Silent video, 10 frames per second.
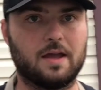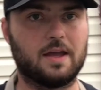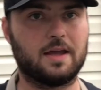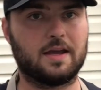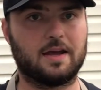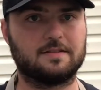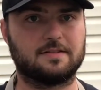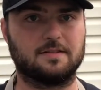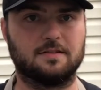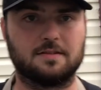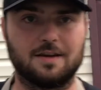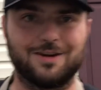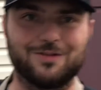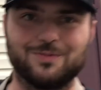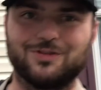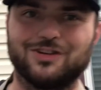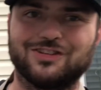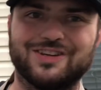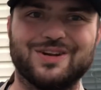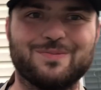Hey guys, this is Skinner from Just
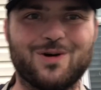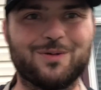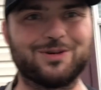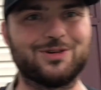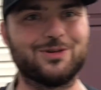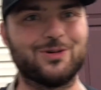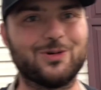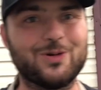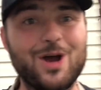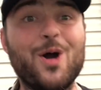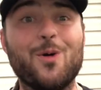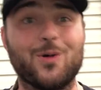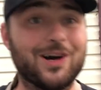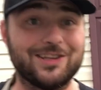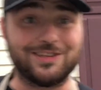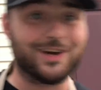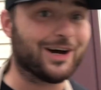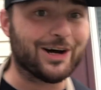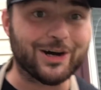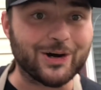Skinner Barbecue. What's
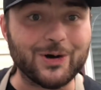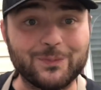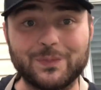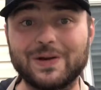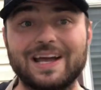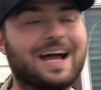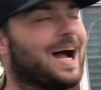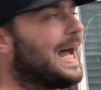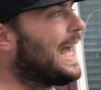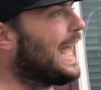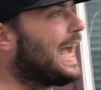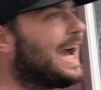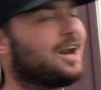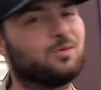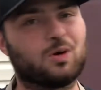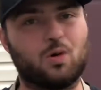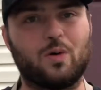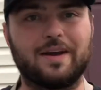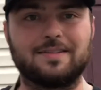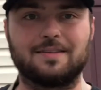up? I got a
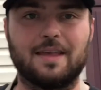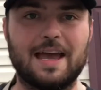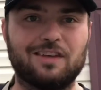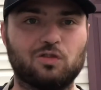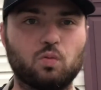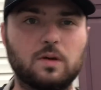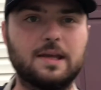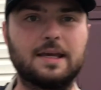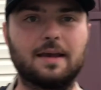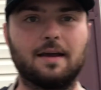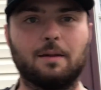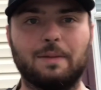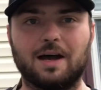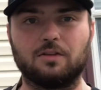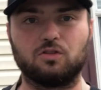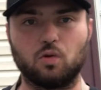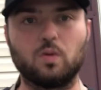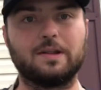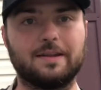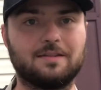request last week about
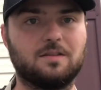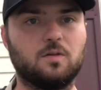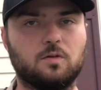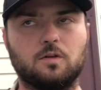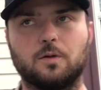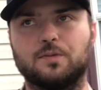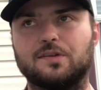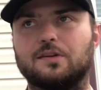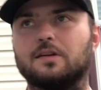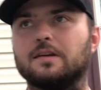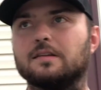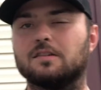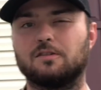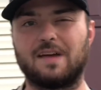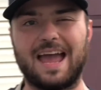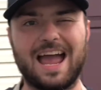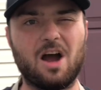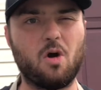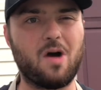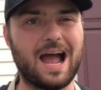doing this YouTube series of
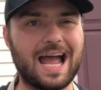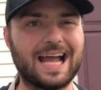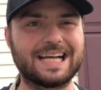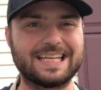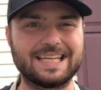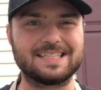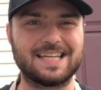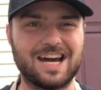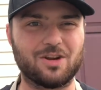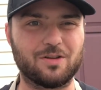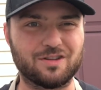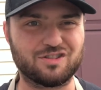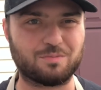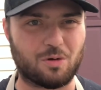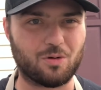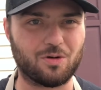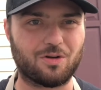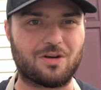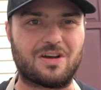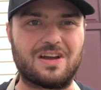how I get down on the
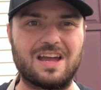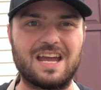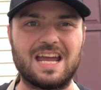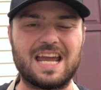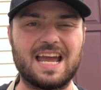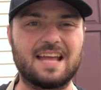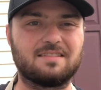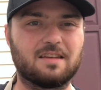smoker. It,